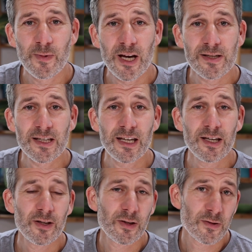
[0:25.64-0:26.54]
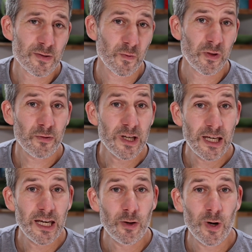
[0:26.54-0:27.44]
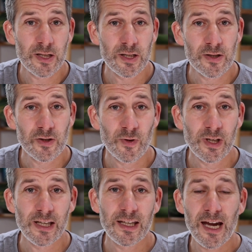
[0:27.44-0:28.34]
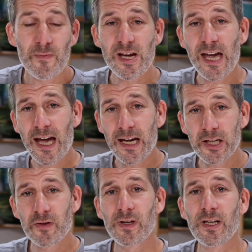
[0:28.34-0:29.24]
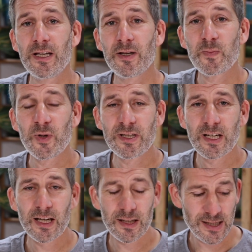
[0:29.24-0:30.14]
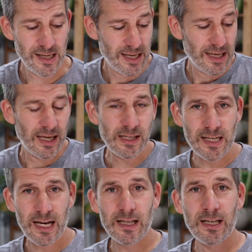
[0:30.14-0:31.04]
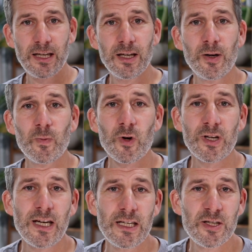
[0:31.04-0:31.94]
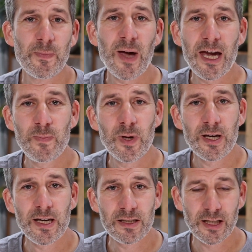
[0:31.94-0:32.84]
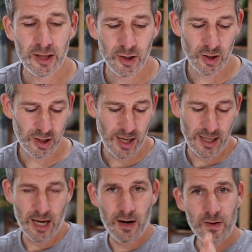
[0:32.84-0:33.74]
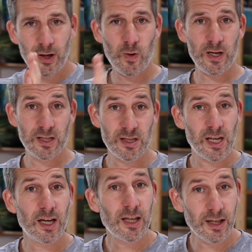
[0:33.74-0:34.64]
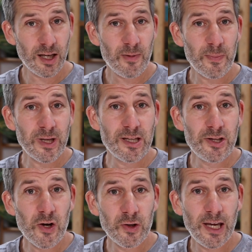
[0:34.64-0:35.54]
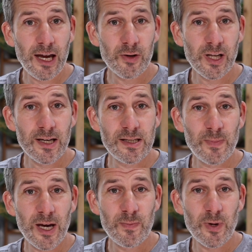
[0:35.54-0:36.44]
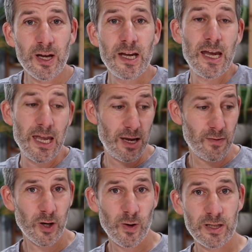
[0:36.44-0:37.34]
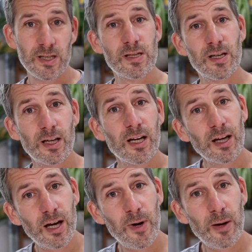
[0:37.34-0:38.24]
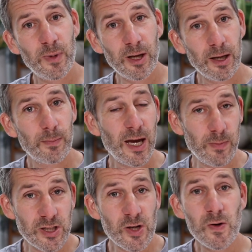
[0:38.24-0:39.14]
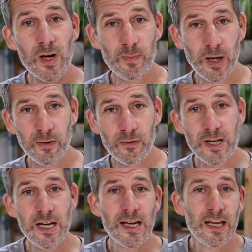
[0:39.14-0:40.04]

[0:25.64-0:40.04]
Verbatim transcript: I'm going to be asking sort of three key questions really. Can we accurately predict exactly what each paper is going to look like? Here are the questions that are going to come up in the non-calculator paper. Here are questions that are going to come up in paper two and paper three.